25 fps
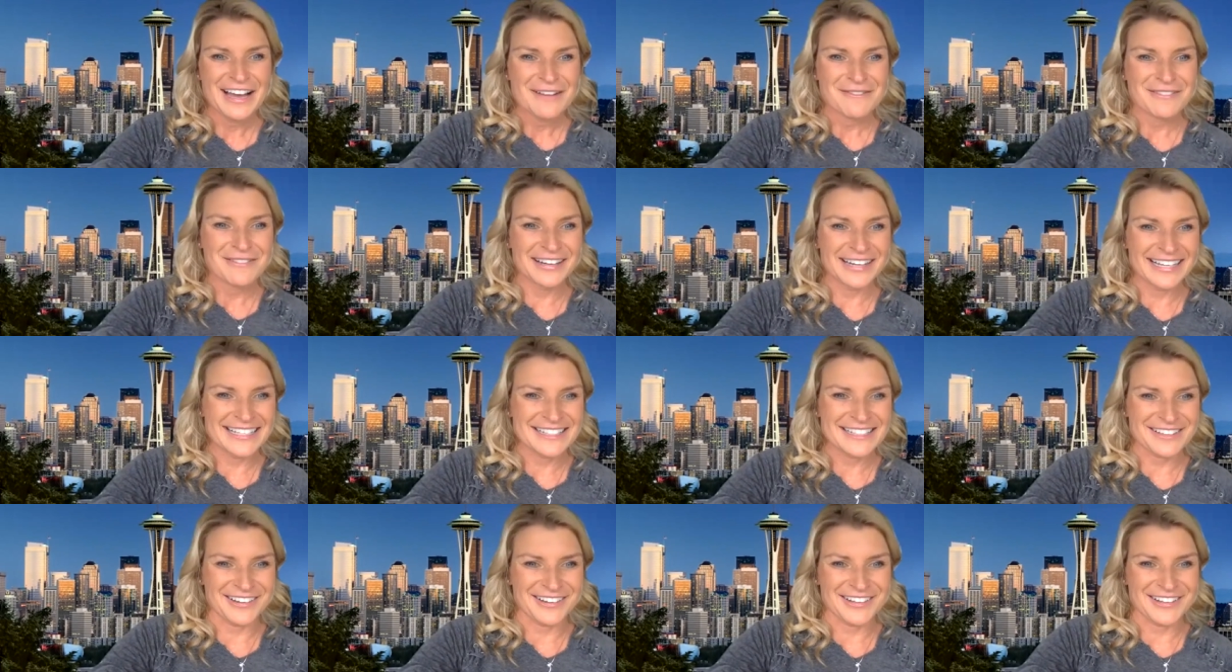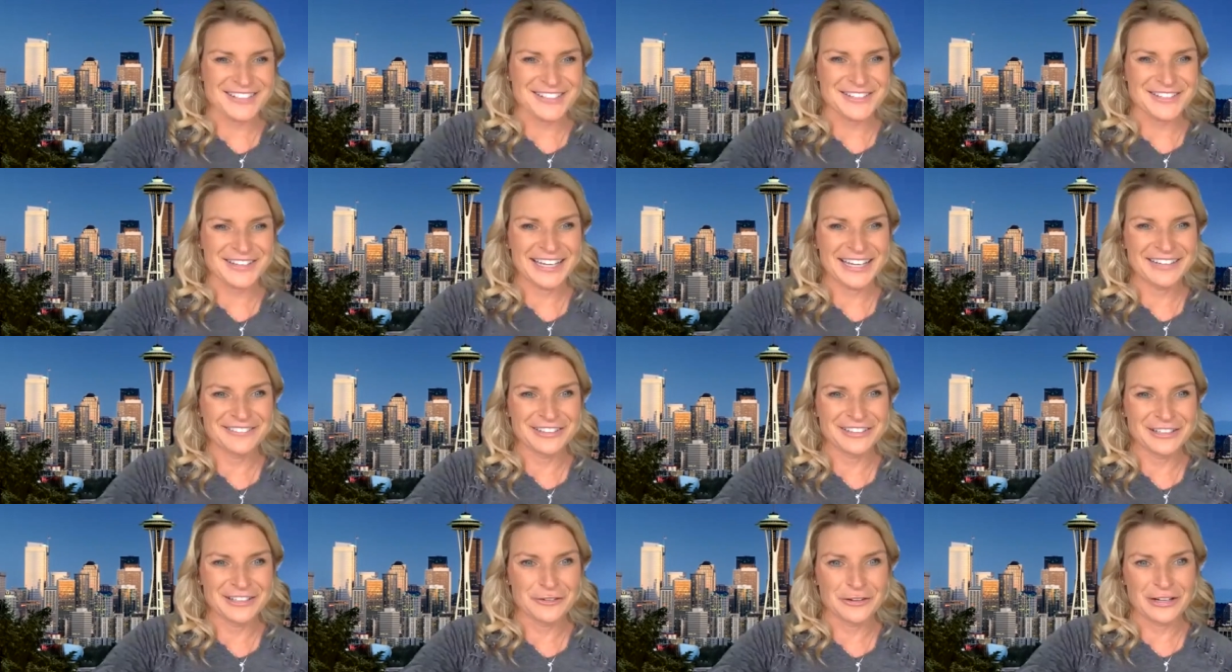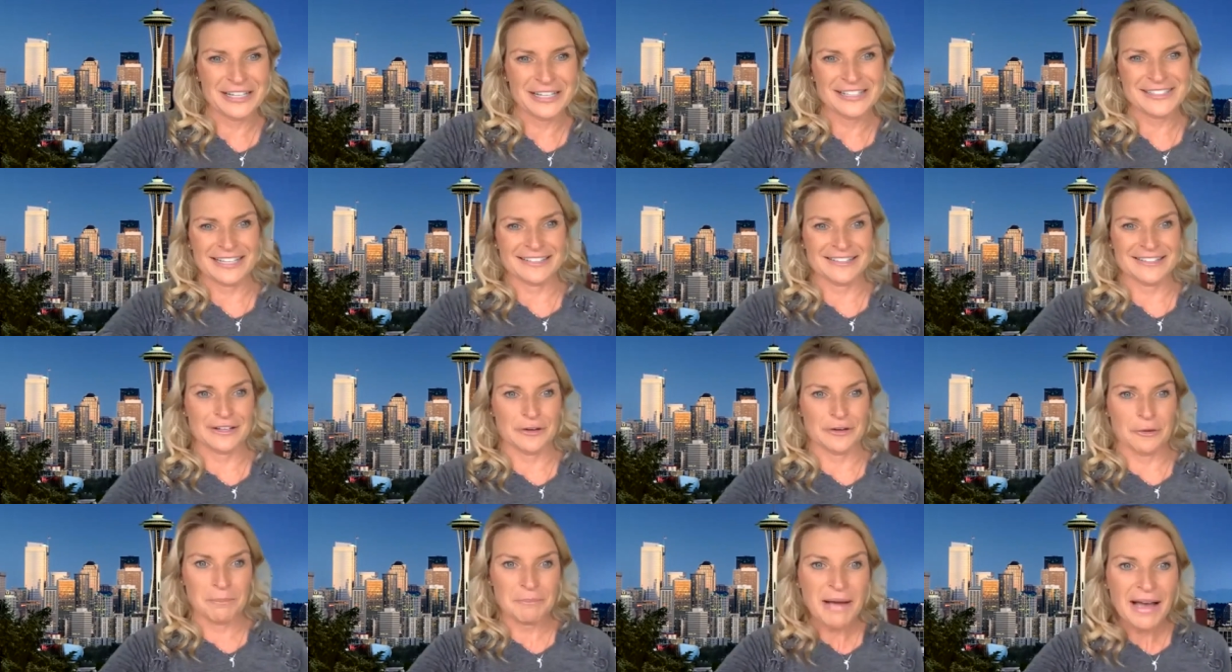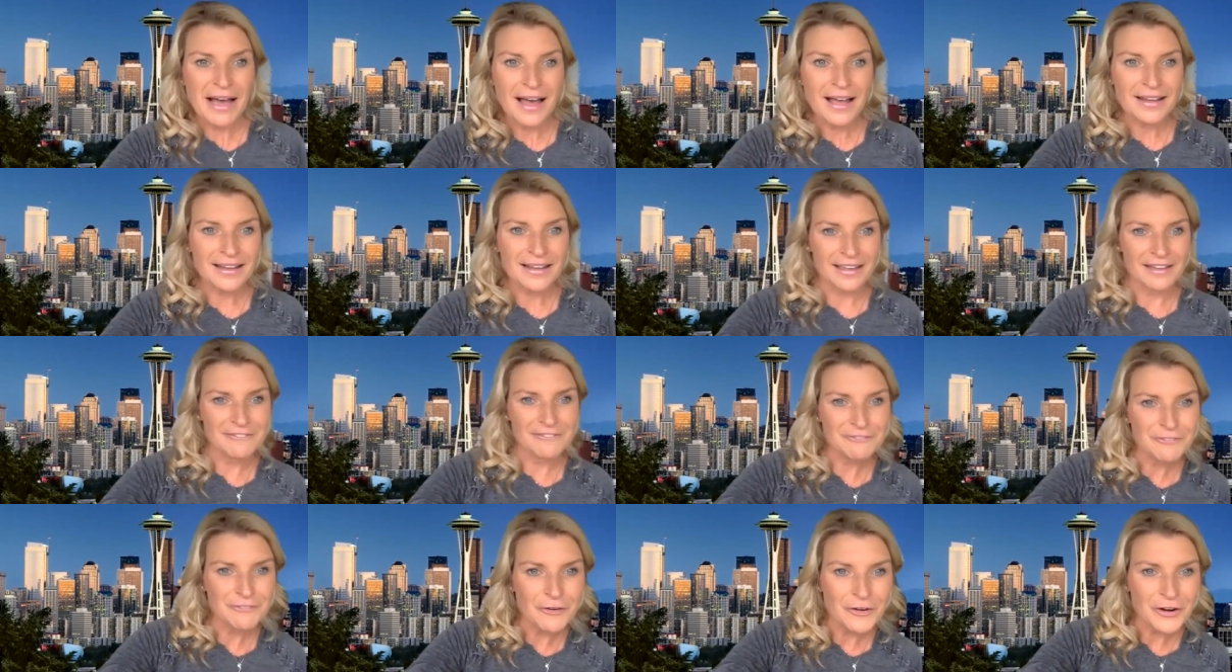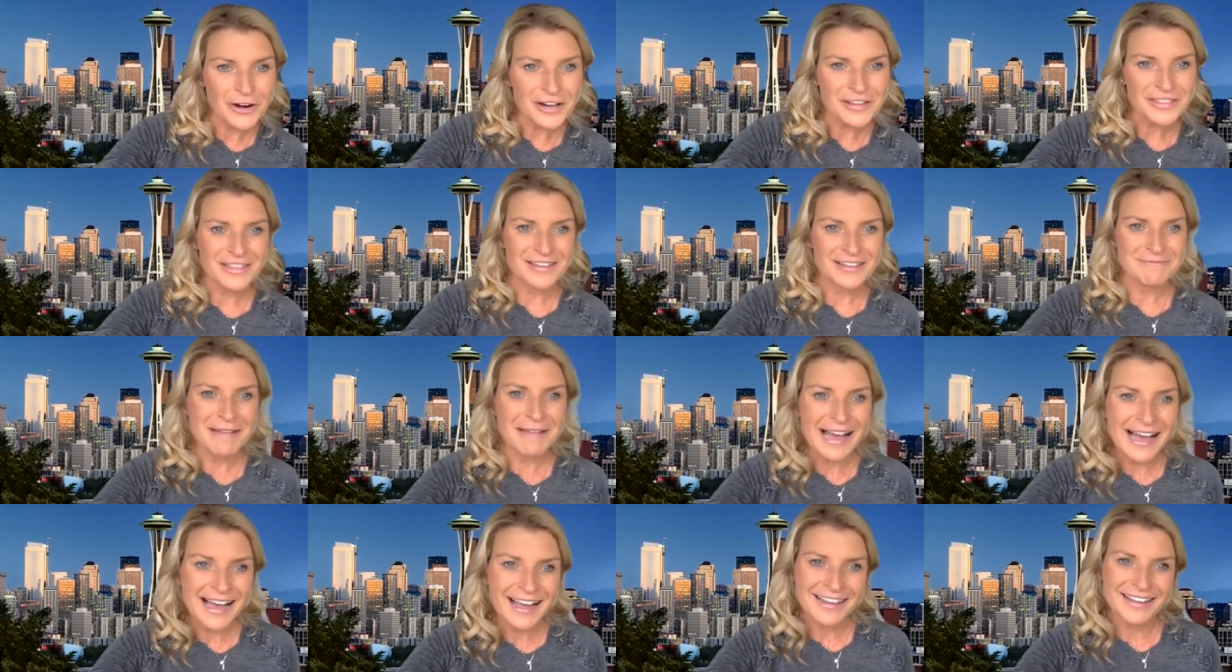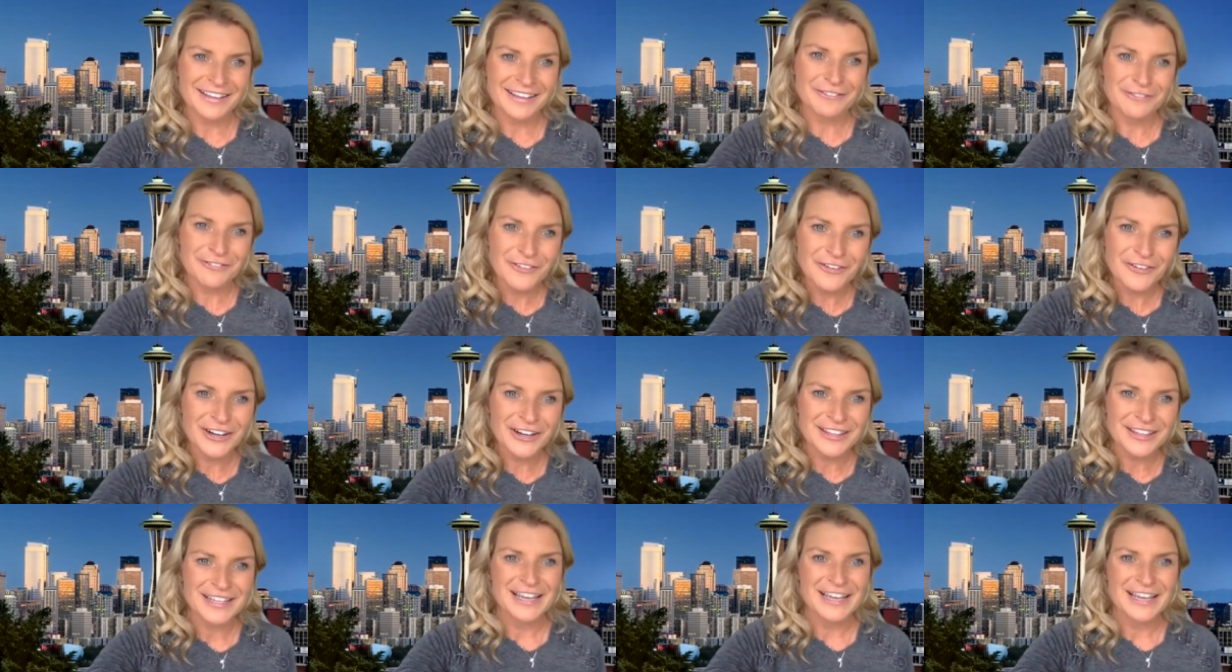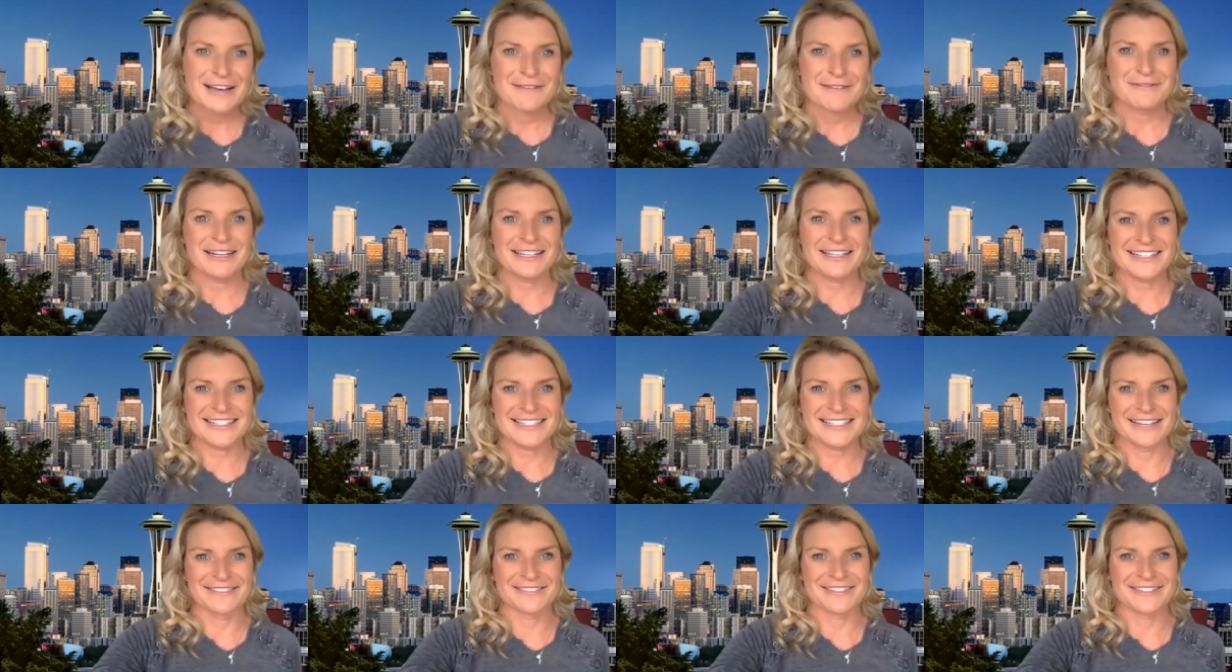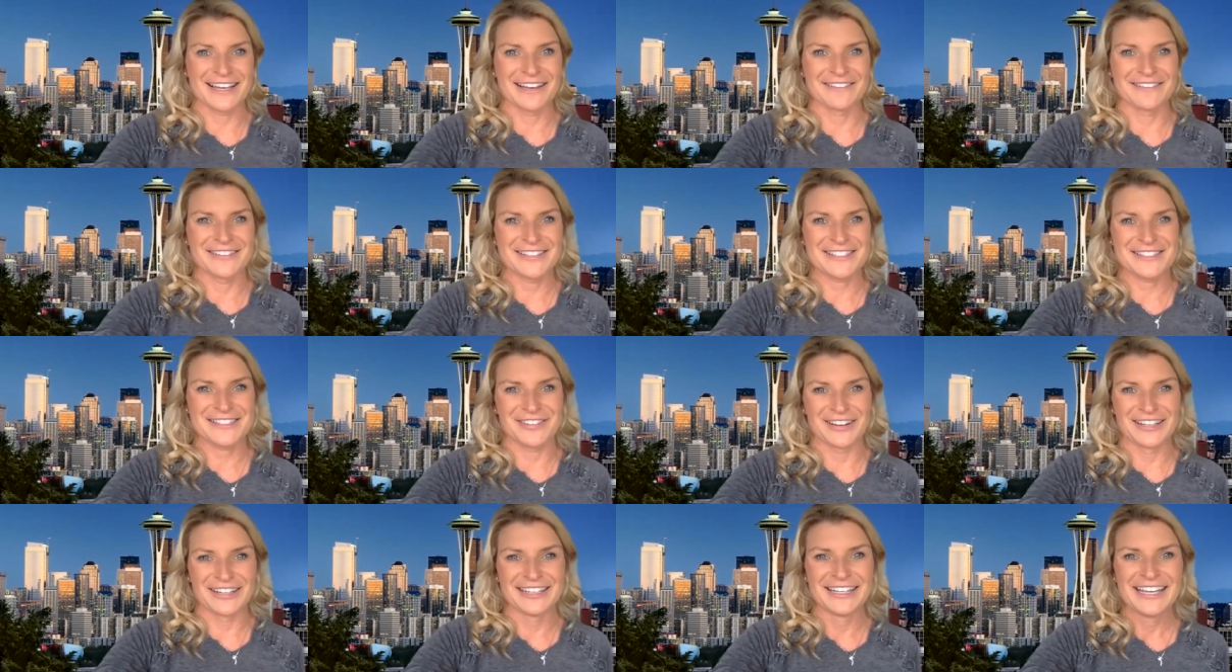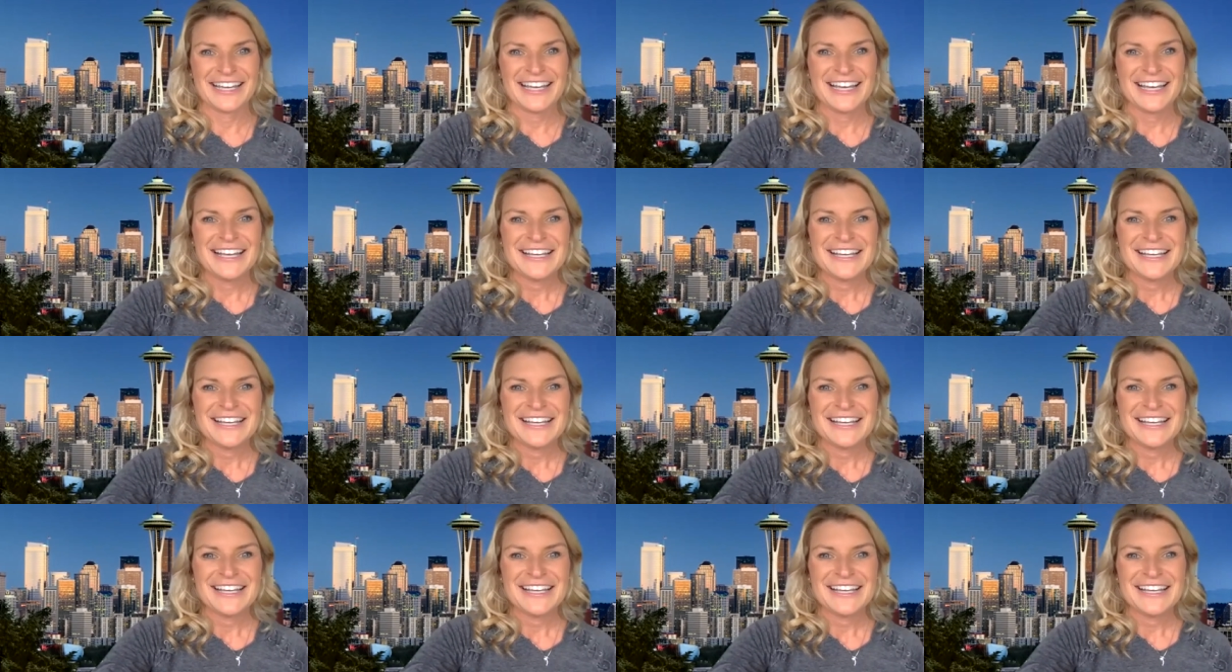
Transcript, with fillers: but it's also kind of annoying because I have to go back and forth, back and forth, but at the same time, it's fun.